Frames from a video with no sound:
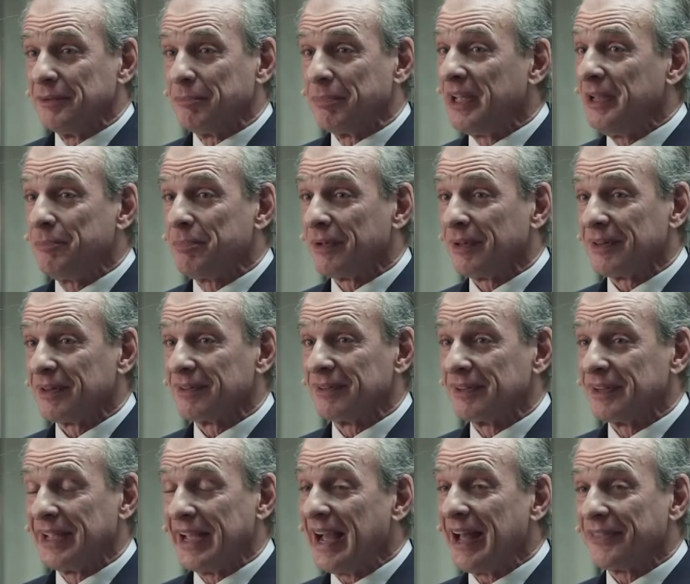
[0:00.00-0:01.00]
people
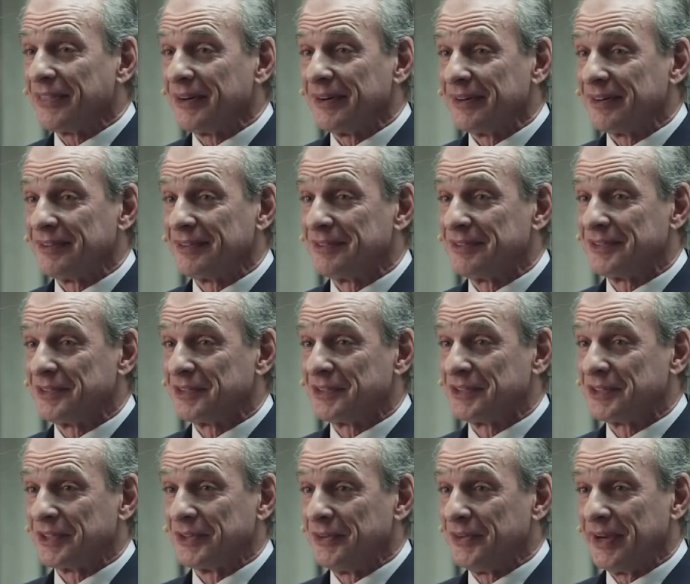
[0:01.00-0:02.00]
gathered
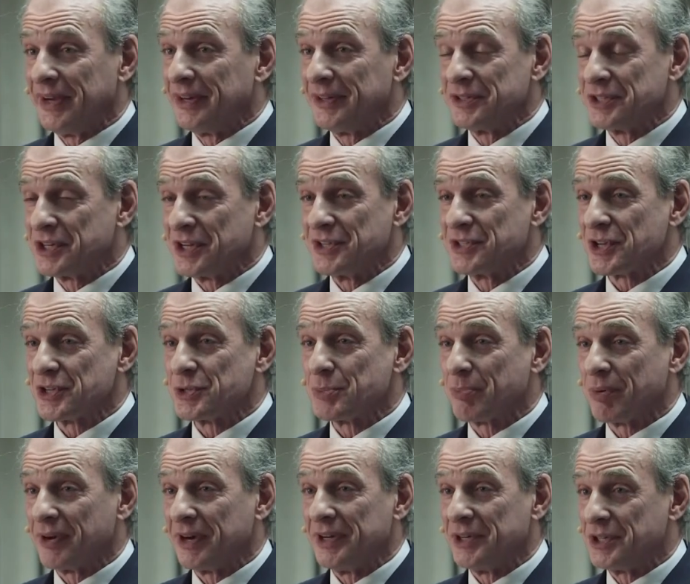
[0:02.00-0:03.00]
to hear Jesus
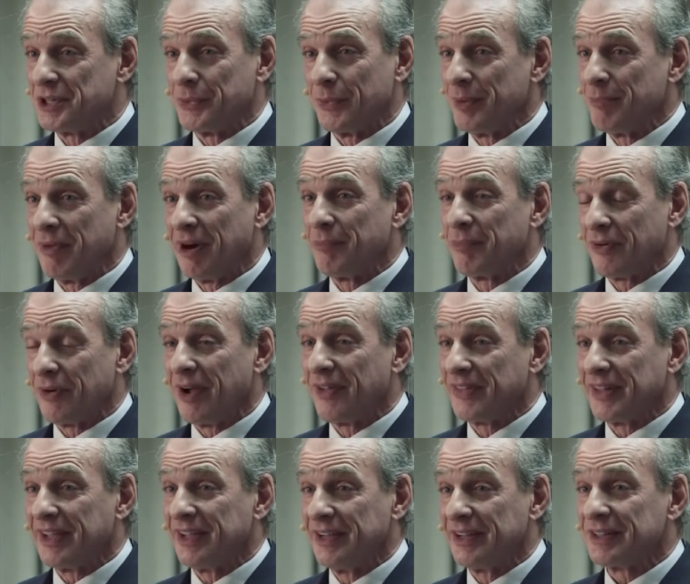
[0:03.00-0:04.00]
preach. You remember
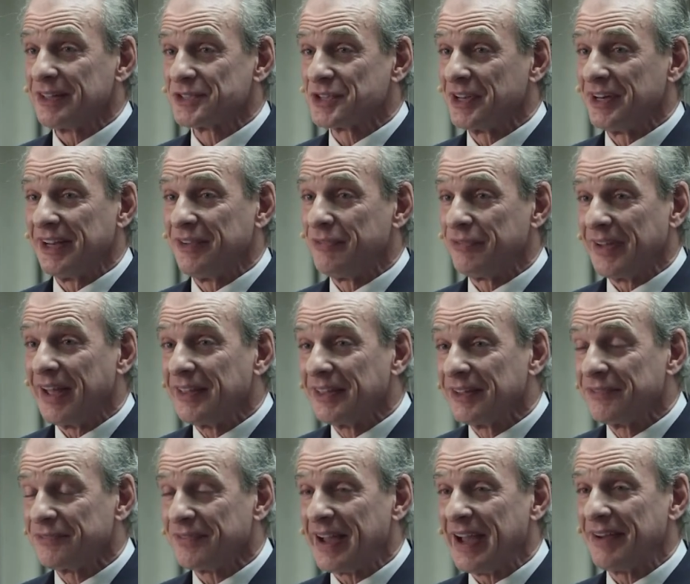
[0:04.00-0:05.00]
on the hills, and he fed
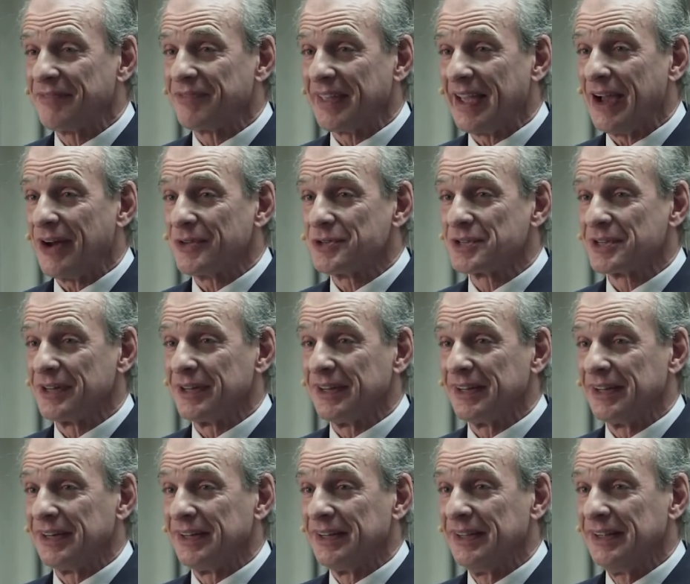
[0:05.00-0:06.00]
the 5,000.
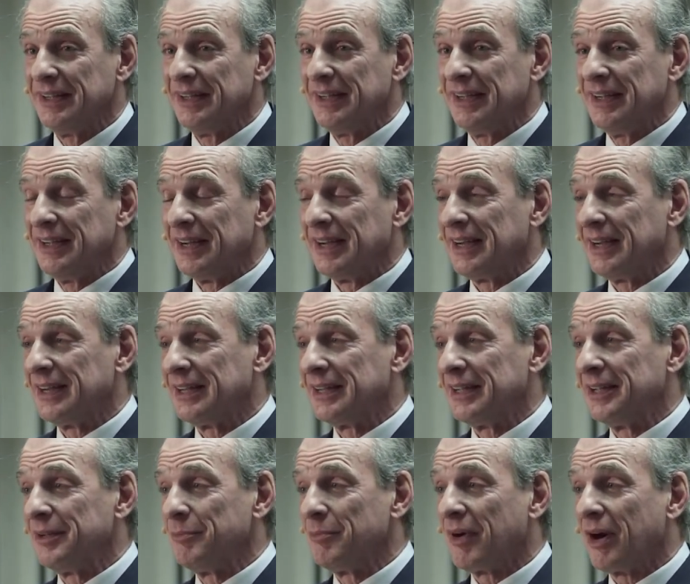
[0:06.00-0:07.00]
And uh,
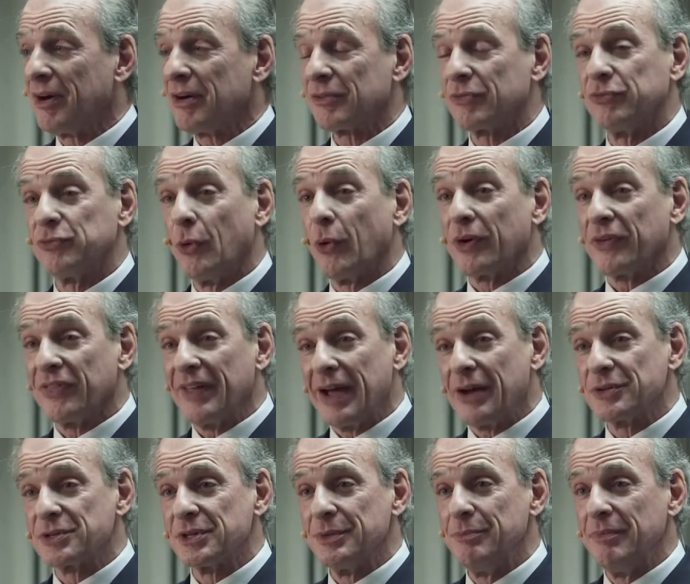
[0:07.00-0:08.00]
in Mark,
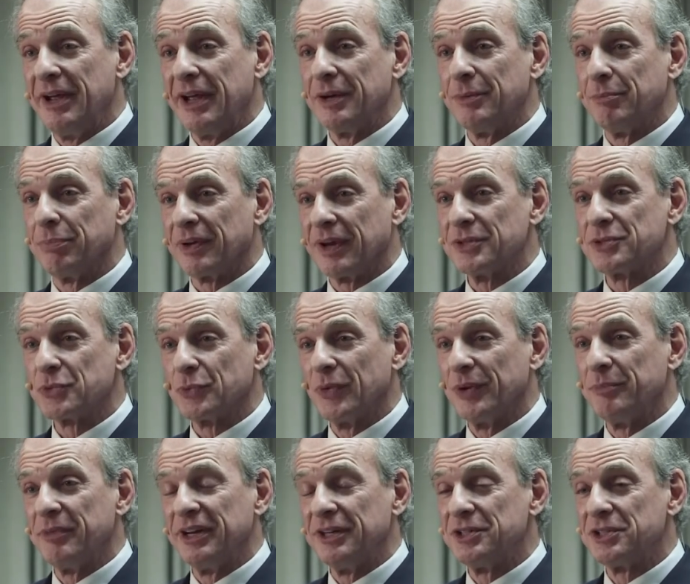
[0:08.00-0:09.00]
4,000 men, plus
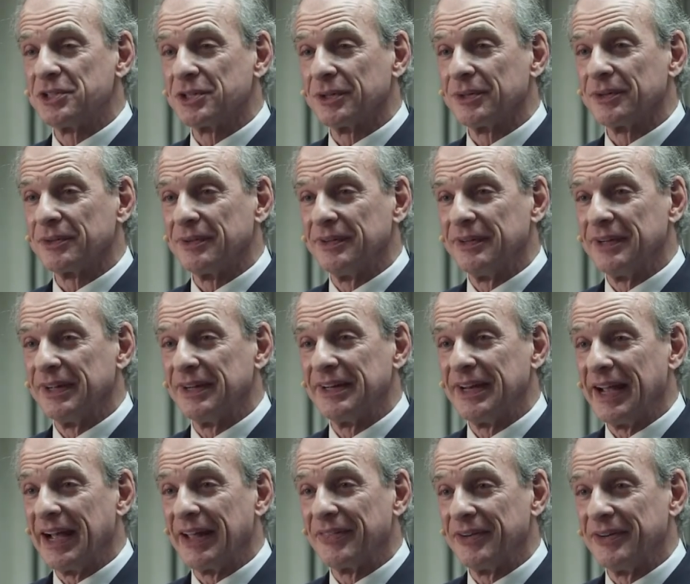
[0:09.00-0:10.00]
women and children, had
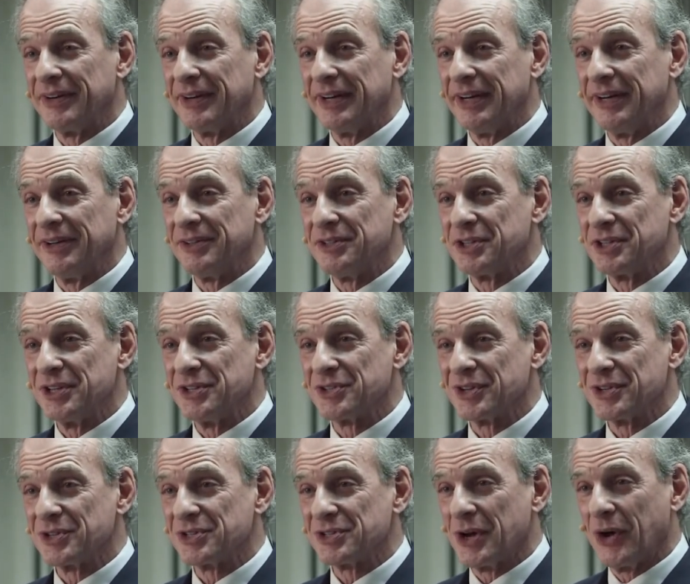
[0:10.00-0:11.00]
gathered to hear
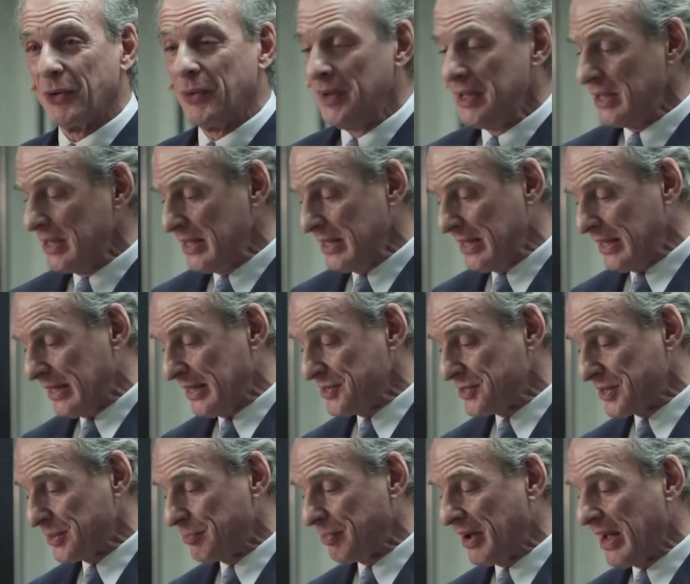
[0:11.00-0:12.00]
Jesus. So
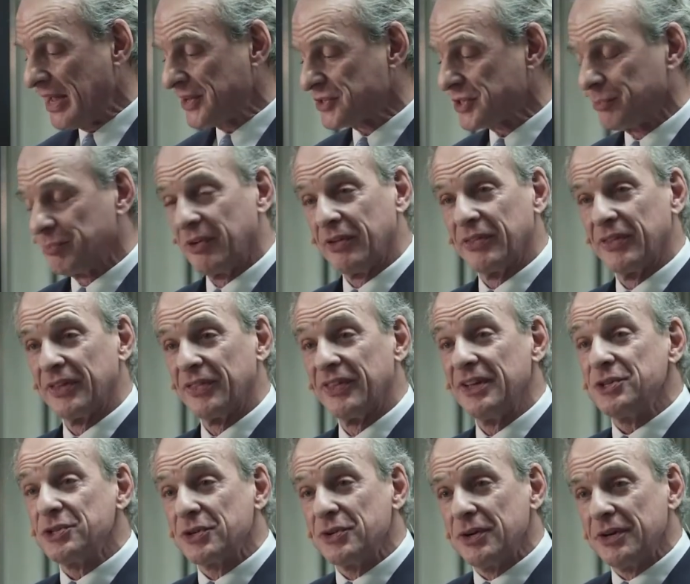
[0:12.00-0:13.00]
is it possible that
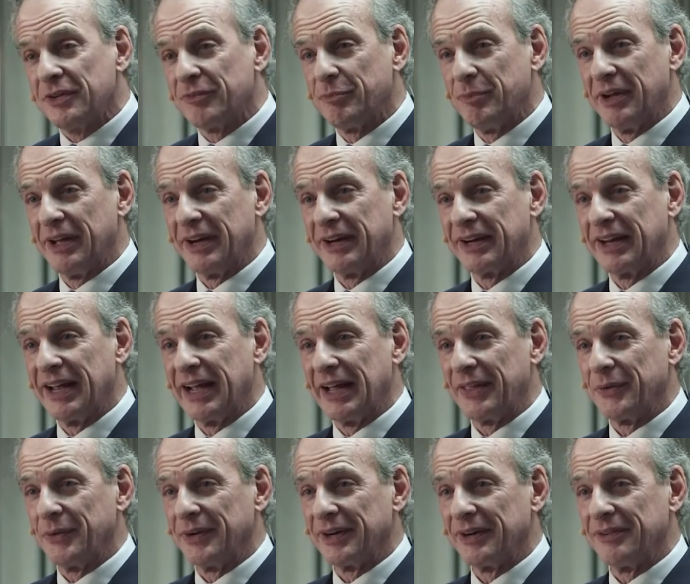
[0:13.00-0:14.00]
this could have been a
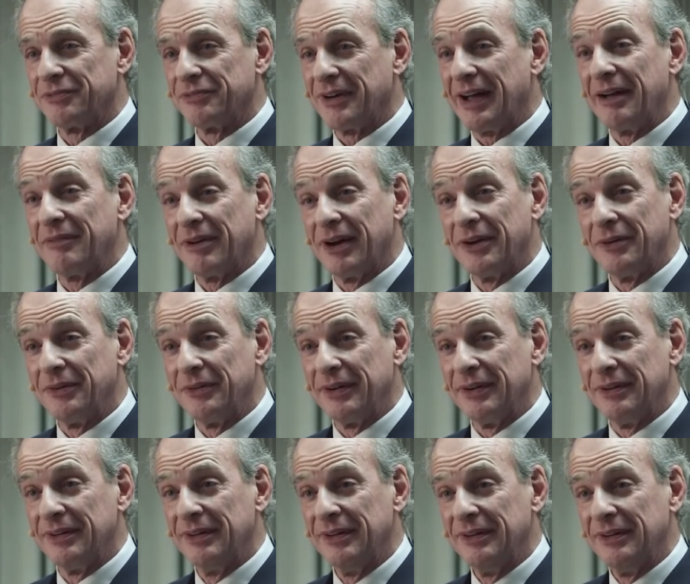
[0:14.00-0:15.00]
gathering of
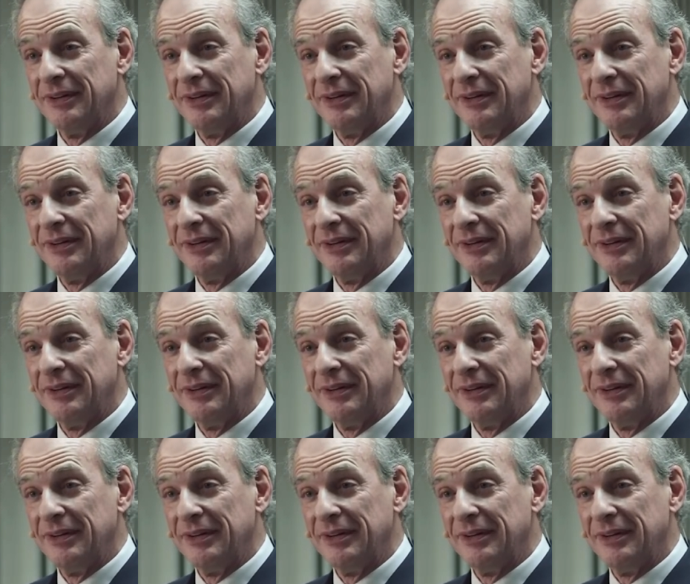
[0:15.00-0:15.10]
500